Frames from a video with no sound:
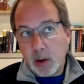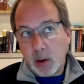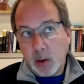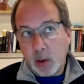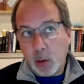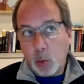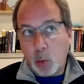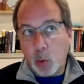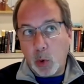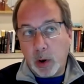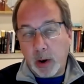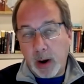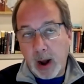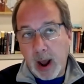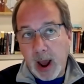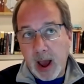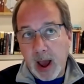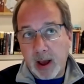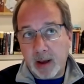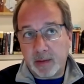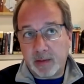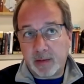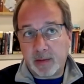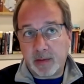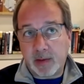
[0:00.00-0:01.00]

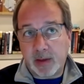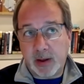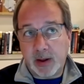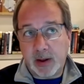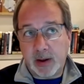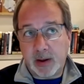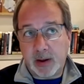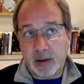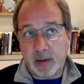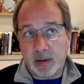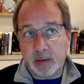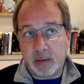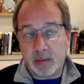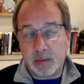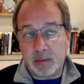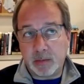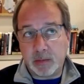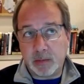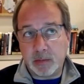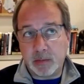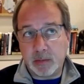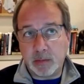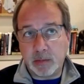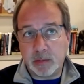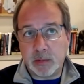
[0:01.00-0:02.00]
whereas the
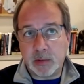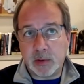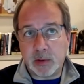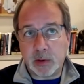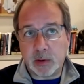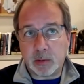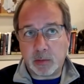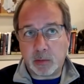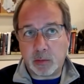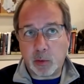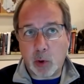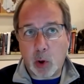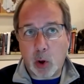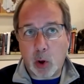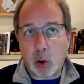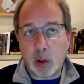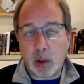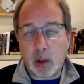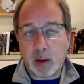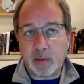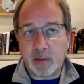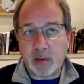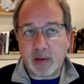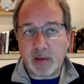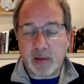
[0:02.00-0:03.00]

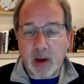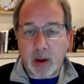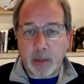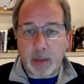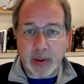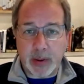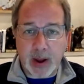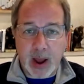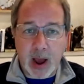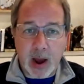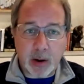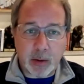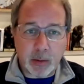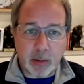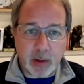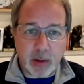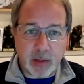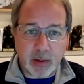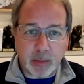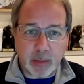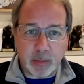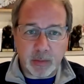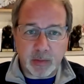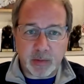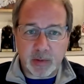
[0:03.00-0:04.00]
role of developing
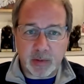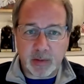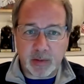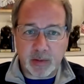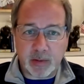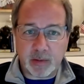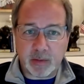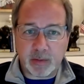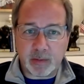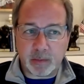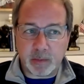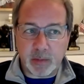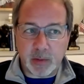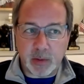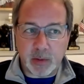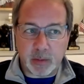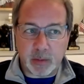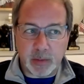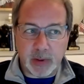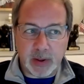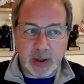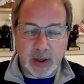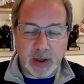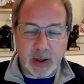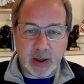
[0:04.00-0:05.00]
algorithms is
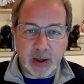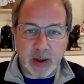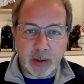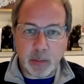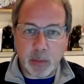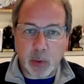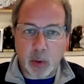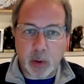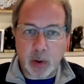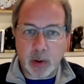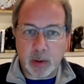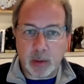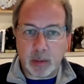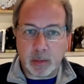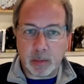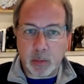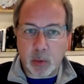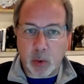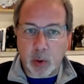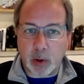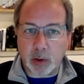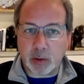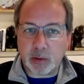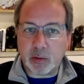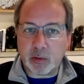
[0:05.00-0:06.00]
eking more and
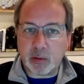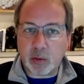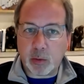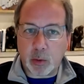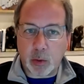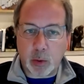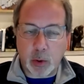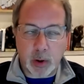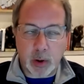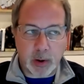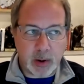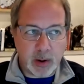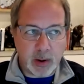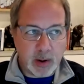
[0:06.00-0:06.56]
more toward